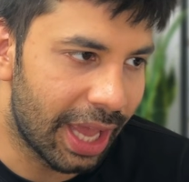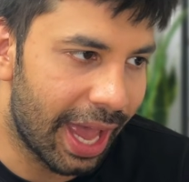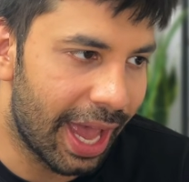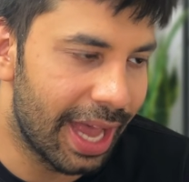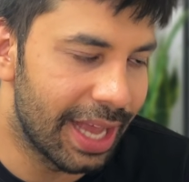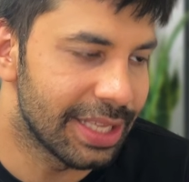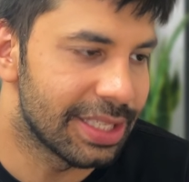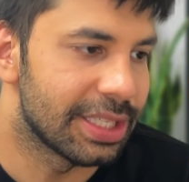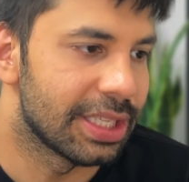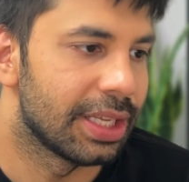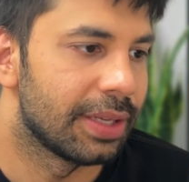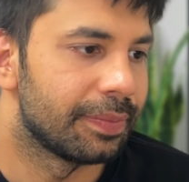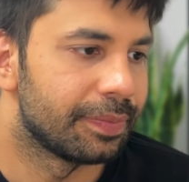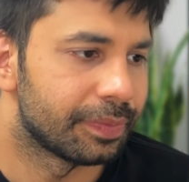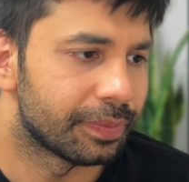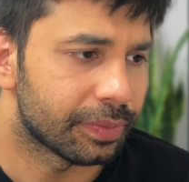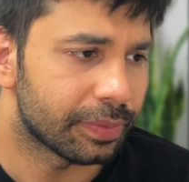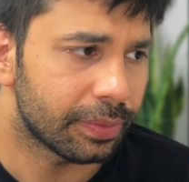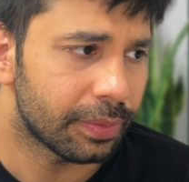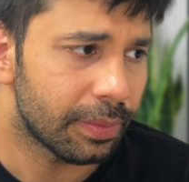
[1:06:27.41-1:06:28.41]
has
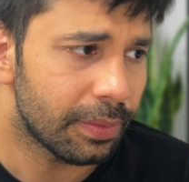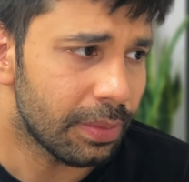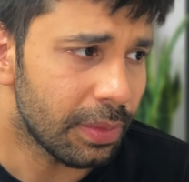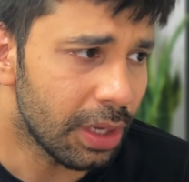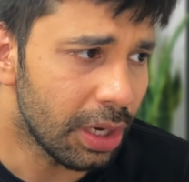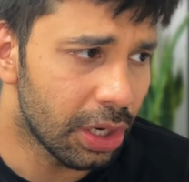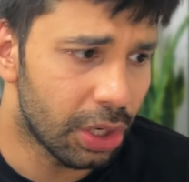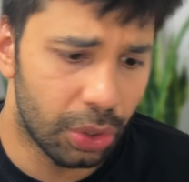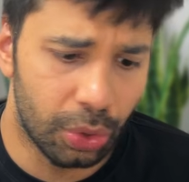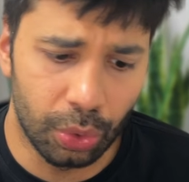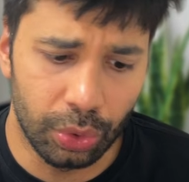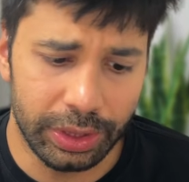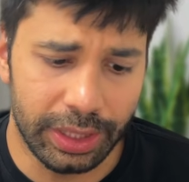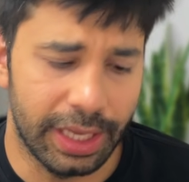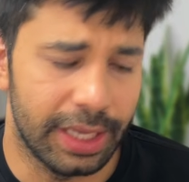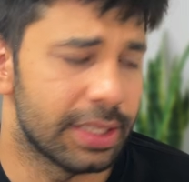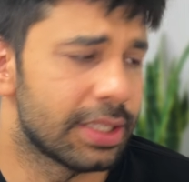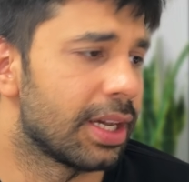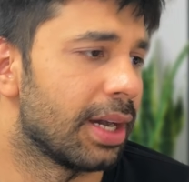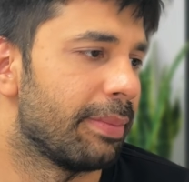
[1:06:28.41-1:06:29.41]
two
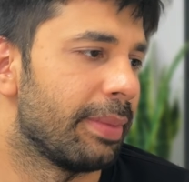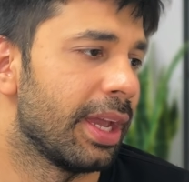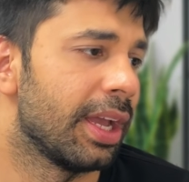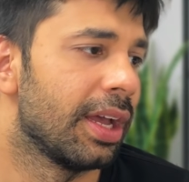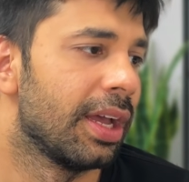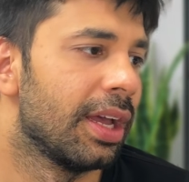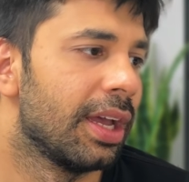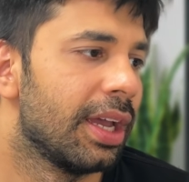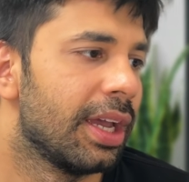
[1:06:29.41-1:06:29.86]
things coming.